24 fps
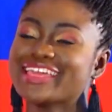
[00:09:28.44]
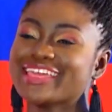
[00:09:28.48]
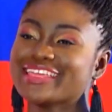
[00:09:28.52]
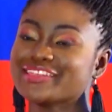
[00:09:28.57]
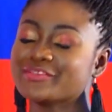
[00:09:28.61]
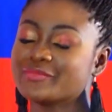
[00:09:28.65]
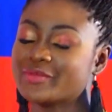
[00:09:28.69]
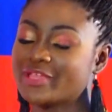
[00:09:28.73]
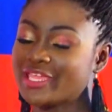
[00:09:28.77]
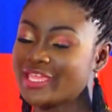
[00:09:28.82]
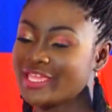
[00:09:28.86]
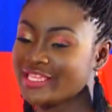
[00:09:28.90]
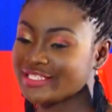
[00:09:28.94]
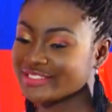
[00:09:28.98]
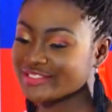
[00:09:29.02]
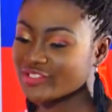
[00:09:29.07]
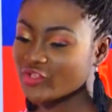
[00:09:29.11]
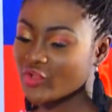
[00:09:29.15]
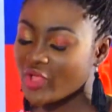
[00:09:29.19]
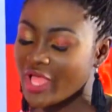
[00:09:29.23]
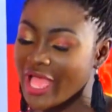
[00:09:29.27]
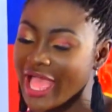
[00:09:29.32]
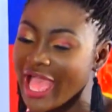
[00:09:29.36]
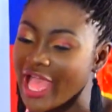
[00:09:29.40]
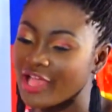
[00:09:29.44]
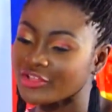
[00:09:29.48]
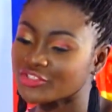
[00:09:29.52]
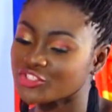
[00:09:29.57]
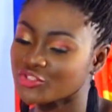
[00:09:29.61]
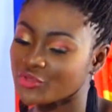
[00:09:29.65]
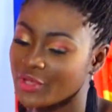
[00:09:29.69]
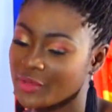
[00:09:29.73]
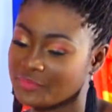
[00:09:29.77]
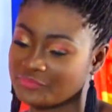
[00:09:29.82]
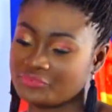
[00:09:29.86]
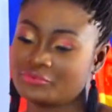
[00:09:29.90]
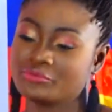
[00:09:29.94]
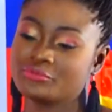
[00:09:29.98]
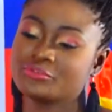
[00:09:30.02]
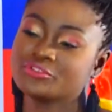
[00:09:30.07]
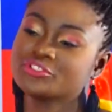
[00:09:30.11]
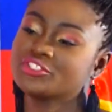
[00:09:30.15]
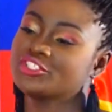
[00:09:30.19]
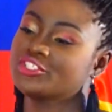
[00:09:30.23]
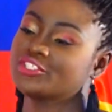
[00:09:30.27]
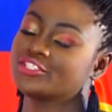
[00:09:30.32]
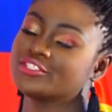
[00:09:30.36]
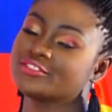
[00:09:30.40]
Anyway, so how do you
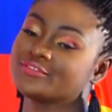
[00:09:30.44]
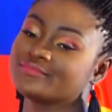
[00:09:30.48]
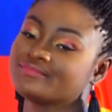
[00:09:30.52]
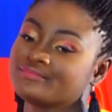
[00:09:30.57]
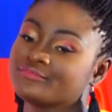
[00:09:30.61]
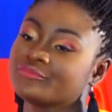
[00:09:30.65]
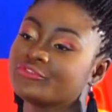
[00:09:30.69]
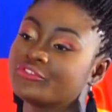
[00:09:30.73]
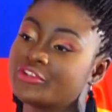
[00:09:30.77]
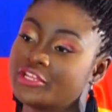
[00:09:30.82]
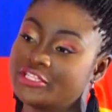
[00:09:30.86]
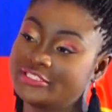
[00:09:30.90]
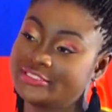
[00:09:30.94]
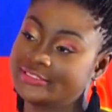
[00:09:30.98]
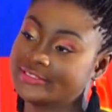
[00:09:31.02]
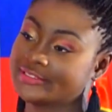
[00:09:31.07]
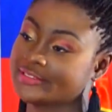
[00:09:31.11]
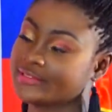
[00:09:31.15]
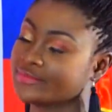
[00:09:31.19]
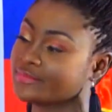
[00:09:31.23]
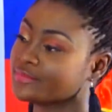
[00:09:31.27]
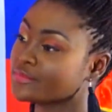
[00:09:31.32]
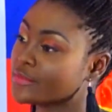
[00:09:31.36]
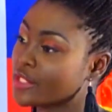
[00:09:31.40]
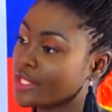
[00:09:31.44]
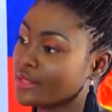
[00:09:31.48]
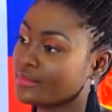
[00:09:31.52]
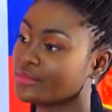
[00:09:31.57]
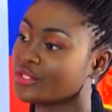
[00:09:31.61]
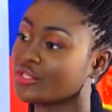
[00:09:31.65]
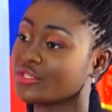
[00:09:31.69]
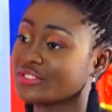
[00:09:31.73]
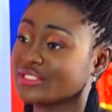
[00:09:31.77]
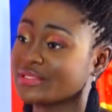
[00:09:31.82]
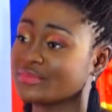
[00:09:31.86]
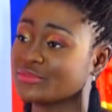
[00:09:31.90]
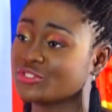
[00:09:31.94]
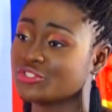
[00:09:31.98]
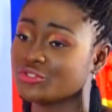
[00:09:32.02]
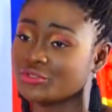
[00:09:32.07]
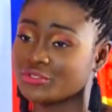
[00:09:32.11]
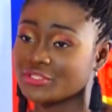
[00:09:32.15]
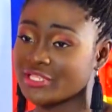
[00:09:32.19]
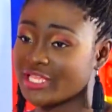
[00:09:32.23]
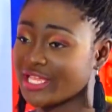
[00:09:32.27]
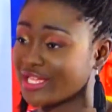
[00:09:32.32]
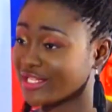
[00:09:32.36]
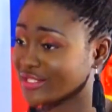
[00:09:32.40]
approach risk? Because I'm
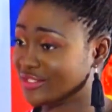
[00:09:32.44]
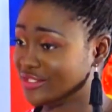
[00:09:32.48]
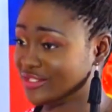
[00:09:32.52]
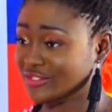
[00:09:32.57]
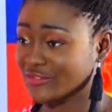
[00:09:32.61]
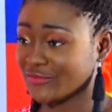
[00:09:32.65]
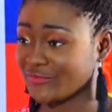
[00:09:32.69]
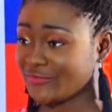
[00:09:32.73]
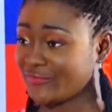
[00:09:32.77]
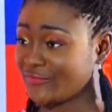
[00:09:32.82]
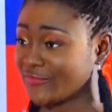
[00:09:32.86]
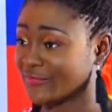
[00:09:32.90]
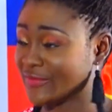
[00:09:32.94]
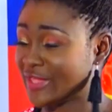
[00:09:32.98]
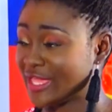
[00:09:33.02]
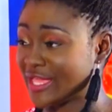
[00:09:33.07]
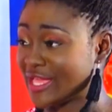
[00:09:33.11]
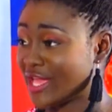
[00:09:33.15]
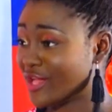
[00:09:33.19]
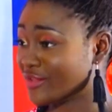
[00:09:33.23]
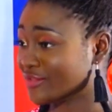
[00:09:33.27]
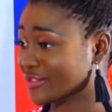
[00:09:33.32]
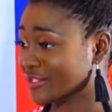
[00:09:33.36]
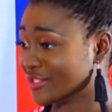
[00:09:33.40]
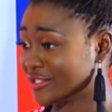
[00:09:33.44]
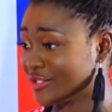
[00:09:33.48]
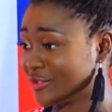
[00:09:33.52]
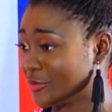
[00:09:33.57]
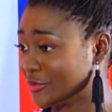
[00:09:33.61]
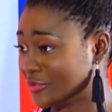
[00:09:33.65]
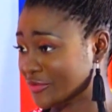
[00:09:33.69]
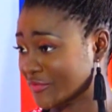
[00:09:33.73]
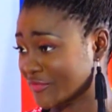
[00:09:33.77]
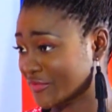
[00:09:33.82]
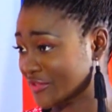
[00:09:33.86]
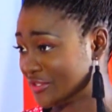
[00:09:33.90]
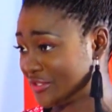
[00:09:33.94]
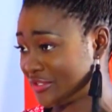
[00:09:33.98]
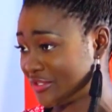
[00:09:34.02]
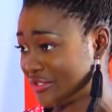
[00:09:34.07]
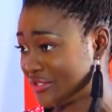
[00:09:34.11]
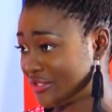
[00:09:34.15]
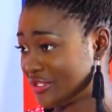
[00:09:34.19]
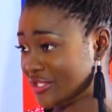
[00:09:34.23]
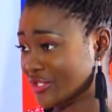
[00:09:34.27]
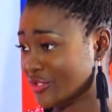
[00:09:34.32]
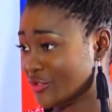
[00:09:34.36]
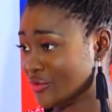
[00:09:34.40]
sure that you've encountered a lot of it
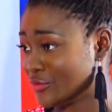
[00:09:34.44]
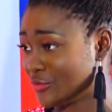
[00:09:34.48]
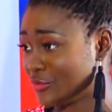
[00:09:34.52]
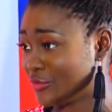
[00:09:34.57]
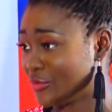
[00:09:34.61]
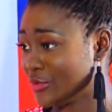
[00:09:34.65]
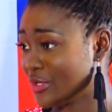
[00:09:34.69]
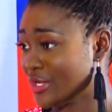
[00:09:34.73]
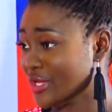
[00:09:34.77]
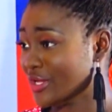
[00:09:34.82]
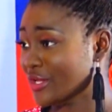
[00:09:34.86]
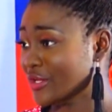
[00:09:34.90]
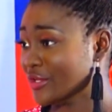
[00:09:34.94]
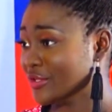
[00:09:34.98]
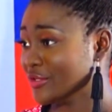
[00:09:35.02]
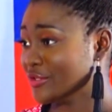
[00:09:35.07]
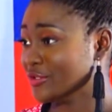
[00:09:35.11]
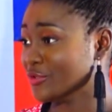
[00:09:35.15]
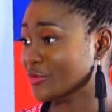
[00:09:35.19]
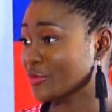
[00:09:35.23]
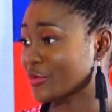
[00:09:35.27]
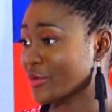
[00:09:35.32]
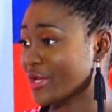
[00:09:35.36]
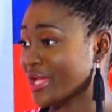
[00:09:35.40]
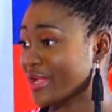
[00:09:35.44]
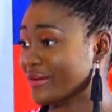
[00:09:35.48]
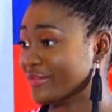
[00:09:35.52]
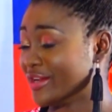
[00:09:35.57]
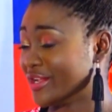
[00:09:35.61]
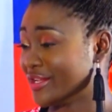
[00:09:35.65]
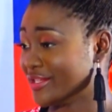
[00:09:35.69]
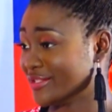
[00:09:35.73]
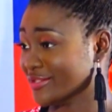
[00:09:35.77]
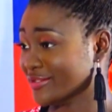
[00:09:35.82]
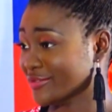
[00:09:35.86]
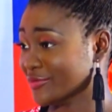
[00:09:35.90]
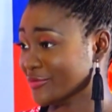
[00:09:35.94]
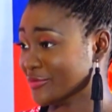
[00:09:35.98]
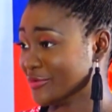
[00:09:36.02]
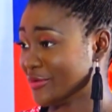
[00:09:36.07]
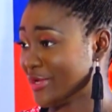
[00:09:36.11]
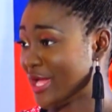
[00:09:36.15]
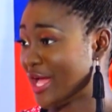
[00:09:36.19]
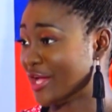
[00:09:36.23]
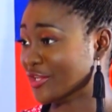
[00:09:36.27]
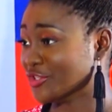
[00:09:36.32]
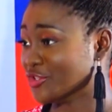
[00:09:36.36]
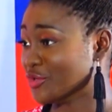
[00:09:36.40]
in your area. So
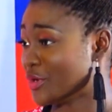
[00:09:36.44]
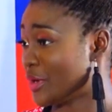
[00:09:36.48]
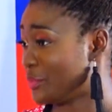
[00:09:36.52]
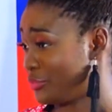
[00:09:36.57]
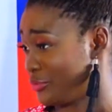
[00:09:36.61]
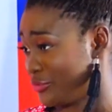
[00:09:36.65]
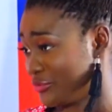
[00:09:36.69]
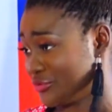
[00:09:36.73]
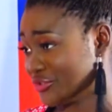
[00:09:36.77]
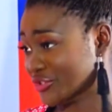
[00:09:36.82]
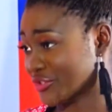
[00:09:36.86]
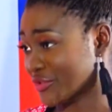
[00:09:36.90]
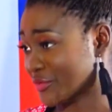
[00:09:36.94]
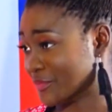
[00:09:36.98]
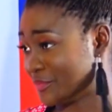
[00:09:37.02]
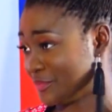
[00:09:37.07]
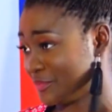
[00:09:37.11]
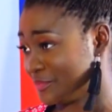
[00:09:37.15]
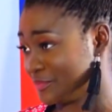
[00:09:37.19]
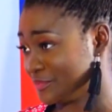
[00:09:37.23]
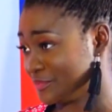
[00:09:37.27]
how do you approach them?